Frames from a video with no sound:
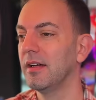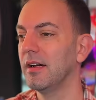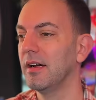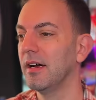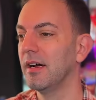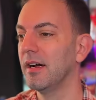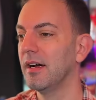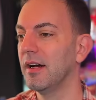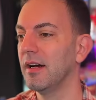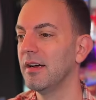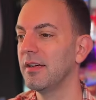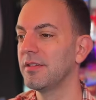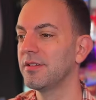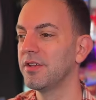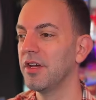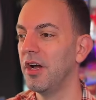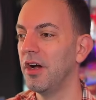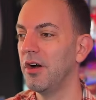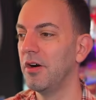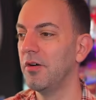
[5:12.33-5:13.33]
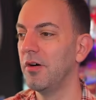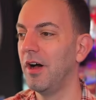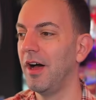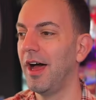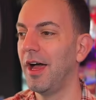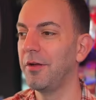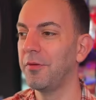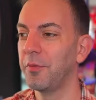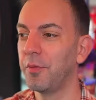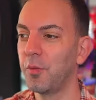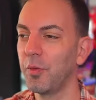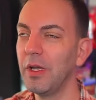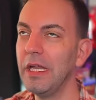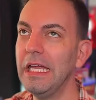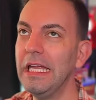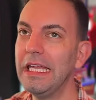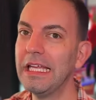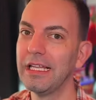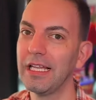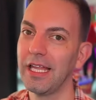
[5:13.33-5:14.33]
Uh, so I
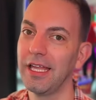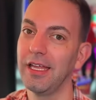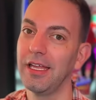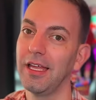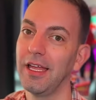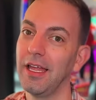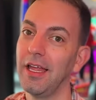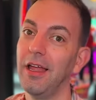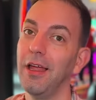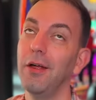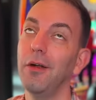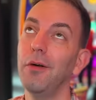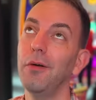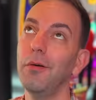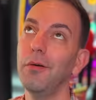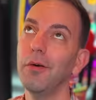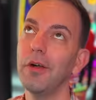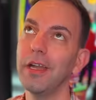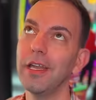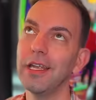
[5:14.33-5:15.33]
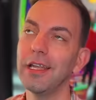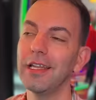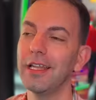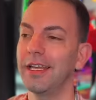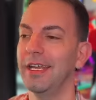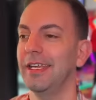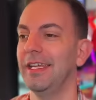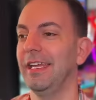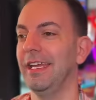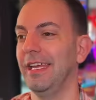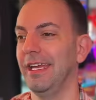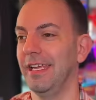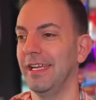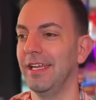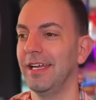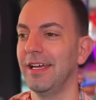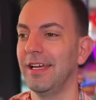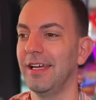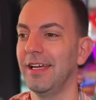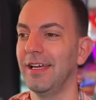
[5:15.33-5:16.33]
really, really need
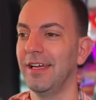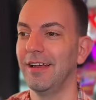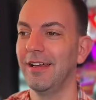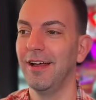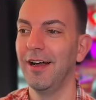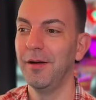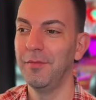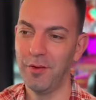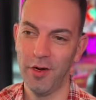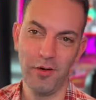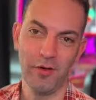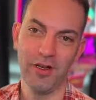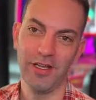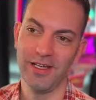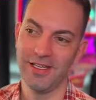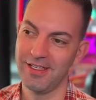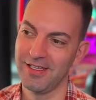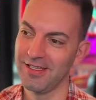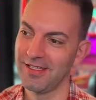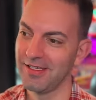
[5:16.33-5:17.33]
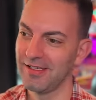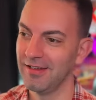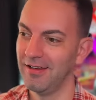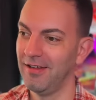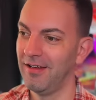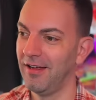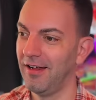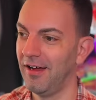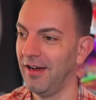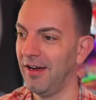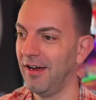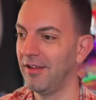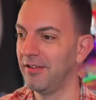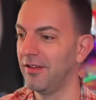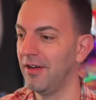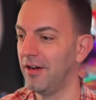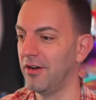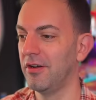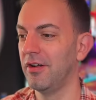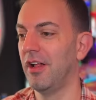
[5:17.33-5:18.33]
a bonus on
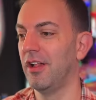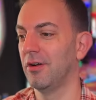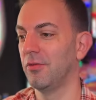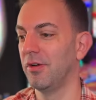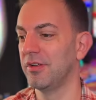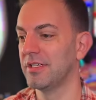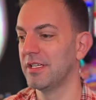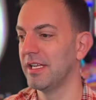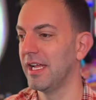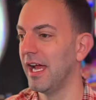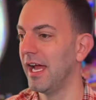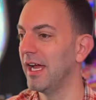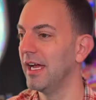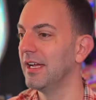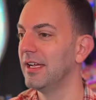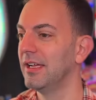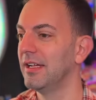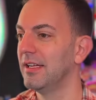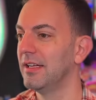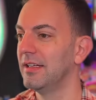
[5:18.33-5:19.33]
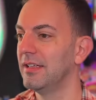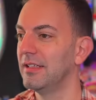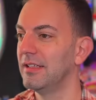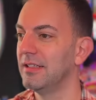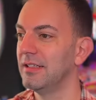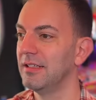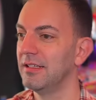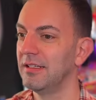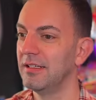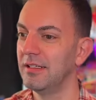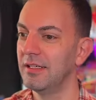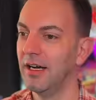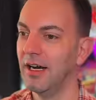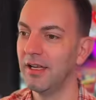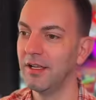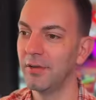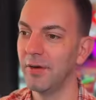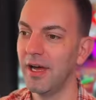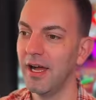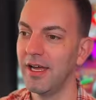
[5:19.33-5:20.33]
the $100 one today.
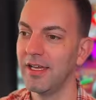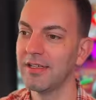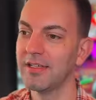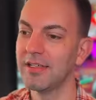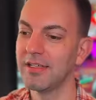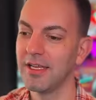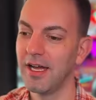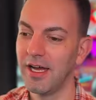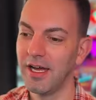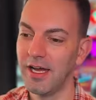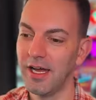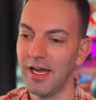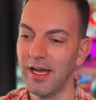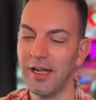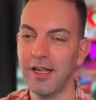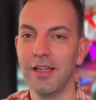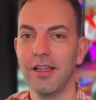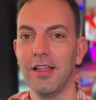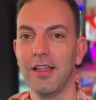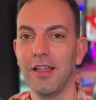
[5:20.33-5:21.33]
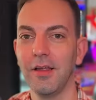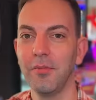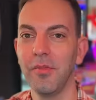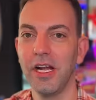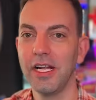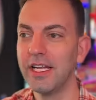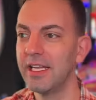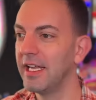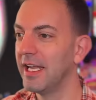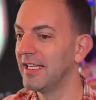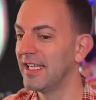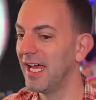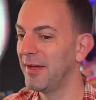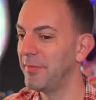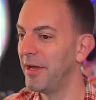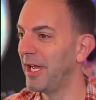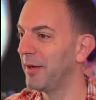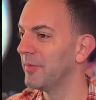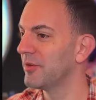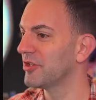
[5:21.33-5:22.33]
Otherwise, uh, might need to hit
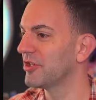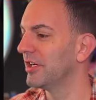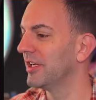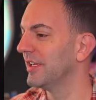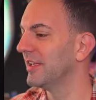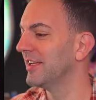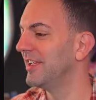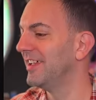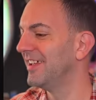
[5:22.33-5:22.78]
that bank machine.